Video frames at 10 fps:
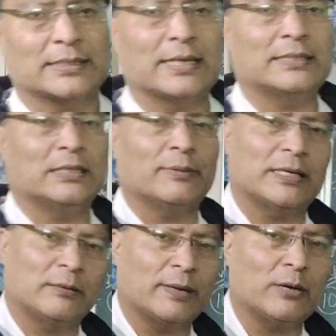theta
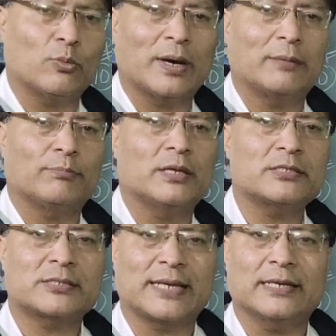divided by 1
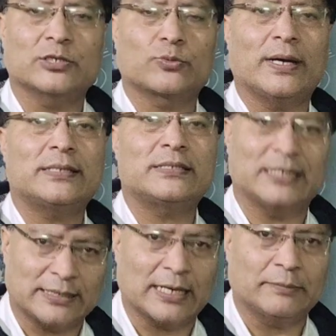plus tan square
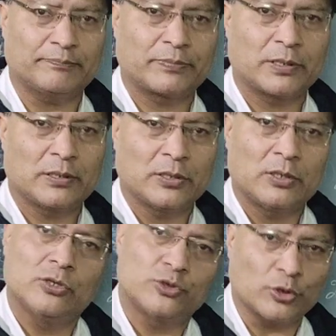theta.
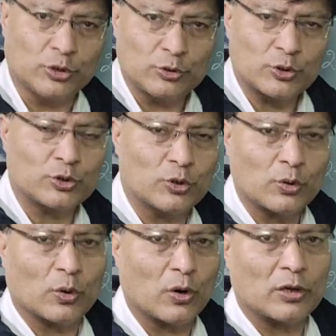So you should
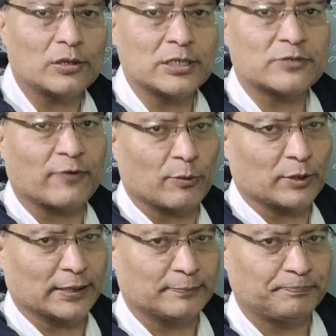know all these
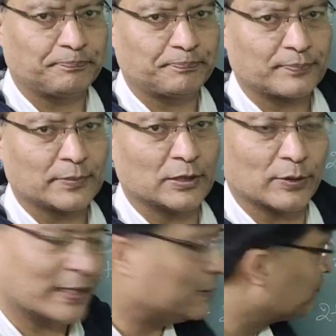formulae.
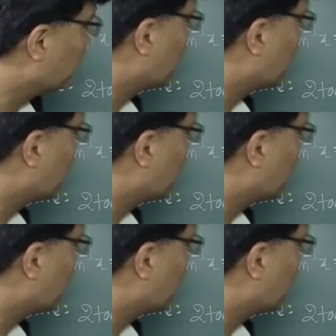Okay?